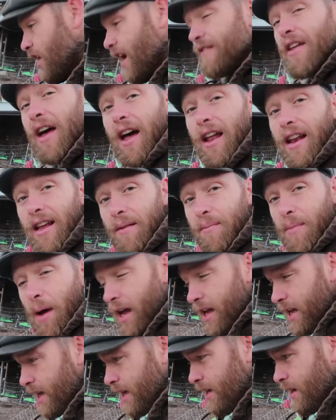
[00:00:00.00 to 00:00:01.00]
drive that in
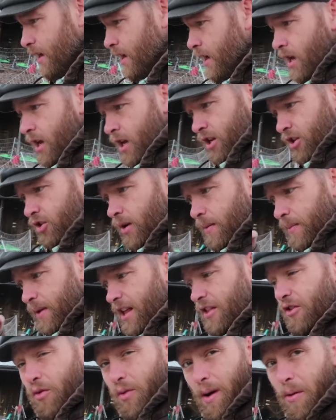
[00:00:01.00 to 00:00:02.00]
by hand. So I'm gonna
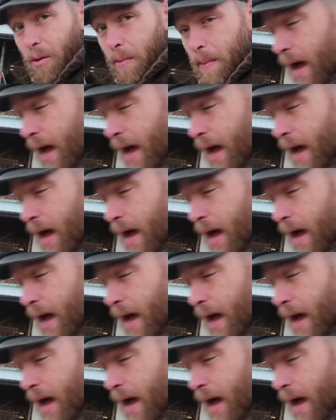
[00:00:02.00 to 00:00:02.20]
get the rubber